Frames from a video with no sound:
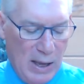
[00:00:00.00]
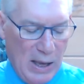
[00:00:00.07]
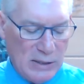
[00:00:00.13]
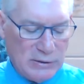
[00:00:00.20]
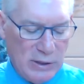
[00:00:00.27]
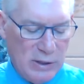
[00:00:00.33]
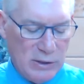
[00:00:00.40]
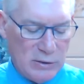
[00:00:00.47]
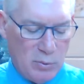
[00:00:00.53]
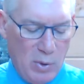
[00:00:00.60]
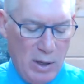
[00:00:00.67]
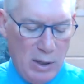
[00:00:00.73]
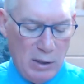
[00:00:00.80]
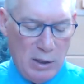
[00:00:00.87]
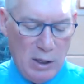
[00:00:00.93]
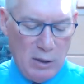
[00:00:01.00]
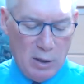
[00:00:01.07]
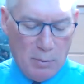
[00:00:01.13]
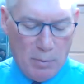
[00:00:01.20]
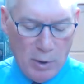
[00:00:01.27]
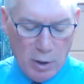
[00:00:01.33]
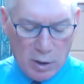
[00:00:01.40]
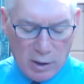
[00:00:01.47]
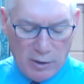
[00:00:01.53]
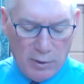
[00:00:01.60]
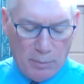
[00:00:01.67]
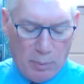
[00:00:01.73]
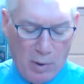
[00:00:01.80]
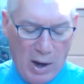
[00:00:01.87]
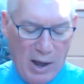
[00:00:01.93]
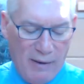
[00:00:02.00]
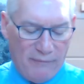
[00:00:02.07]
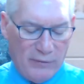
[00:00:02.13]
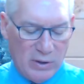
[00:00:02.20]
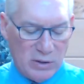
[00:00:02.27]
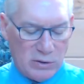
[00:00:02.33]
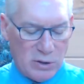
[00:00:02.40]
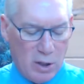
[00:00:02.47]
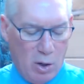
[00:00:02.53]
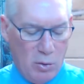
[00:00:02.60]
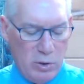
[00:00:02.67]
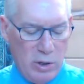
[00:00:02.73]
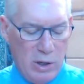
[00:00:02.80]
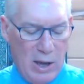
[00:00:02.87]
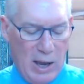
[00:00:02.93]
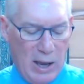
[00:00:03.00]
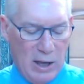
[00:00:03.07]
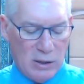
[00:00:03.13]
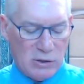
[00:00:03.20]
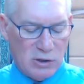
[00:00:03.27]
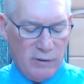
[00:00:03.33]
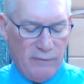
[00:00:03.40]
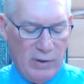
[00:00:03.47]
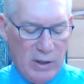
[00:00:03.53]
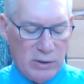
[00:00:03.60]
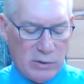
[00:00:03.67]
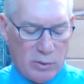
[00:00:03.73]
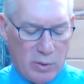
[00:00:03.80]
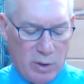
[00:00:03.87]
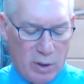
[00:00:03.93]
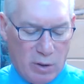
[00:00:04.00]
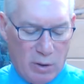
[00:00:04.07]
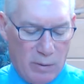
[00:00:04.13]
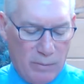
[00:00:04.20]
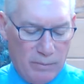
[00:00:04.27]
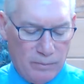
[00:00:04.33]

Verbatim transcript: as it is written in the book of the prophets, O ye house of Israel.